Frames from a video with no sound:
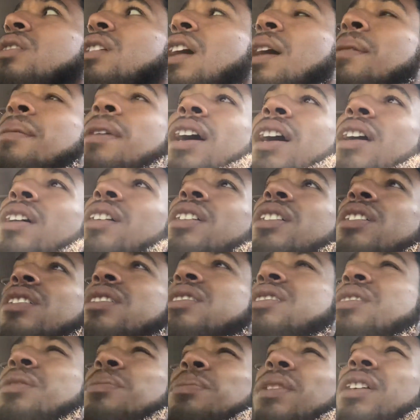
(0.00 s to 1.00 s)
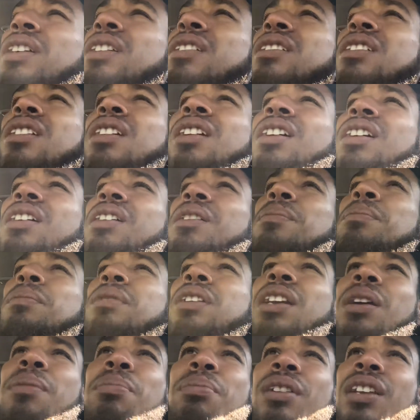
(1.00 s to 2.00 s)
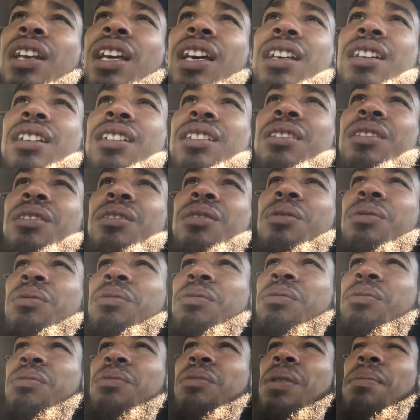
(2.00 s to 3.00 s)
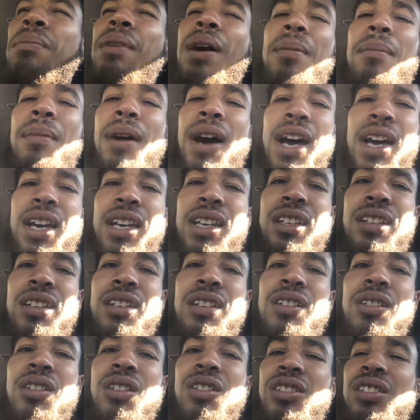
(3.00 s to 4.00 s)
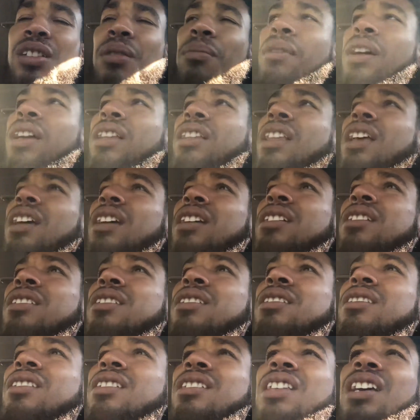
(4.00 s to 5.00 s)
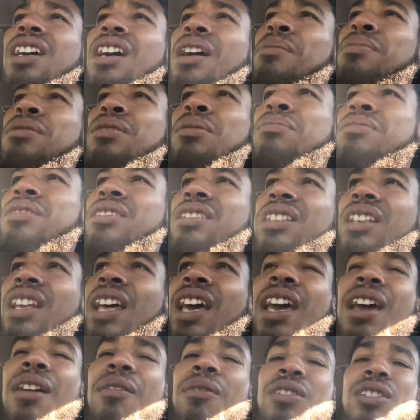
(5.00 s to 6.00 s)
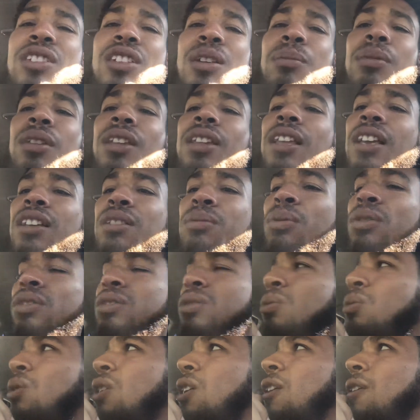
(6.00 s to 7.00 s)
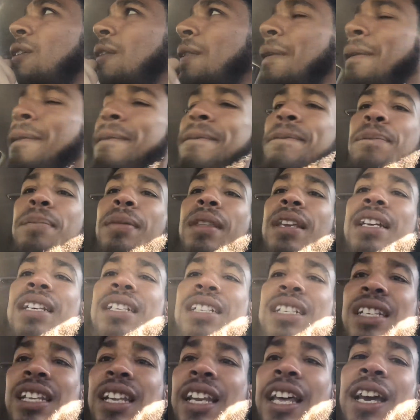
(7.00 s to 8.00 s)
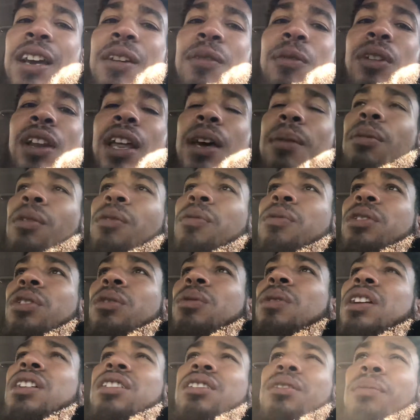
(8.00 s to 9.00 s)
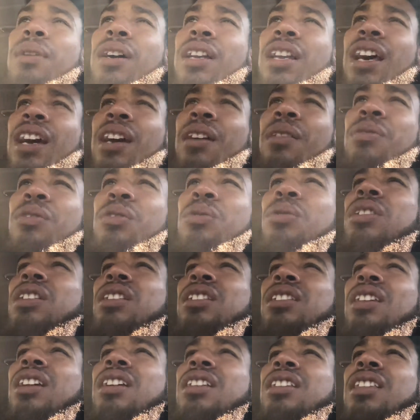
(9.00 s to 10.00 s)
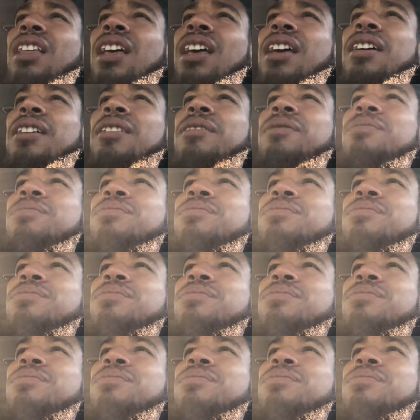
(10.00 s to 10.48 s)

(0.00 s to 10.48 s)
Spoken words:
I'm not out here to be manipulated with my mind or something like that. You think I'm some slave or something that's supposed to work slave labor for the rest of my life? You really think that